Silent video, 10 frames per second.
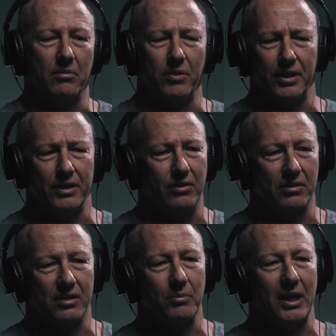that the body's
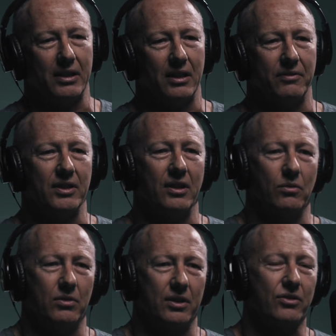not smart enough to
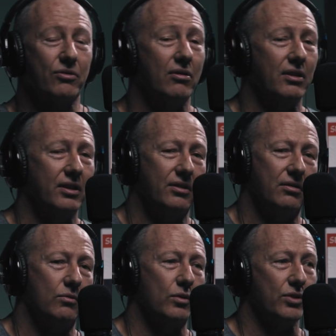know what it's trying to
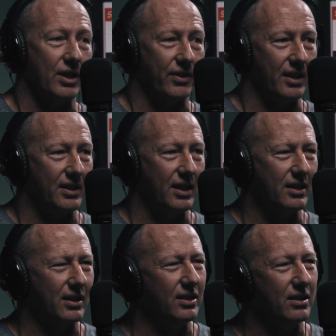do, and will shut that down.